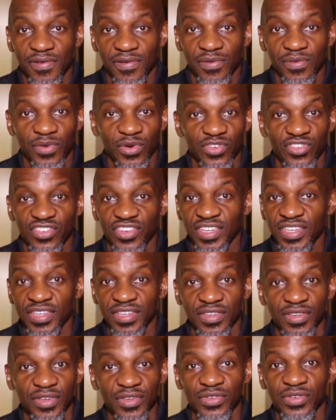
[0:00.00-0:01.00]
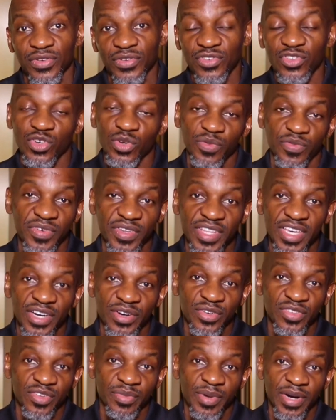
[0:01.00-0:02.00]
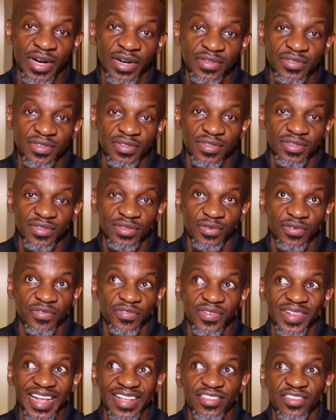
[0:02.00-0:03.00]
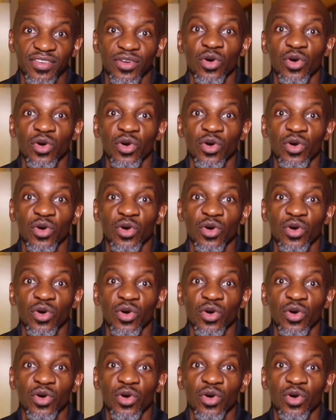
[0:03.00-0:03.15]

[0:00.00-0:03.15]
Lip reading: watching YouTube videos about the flat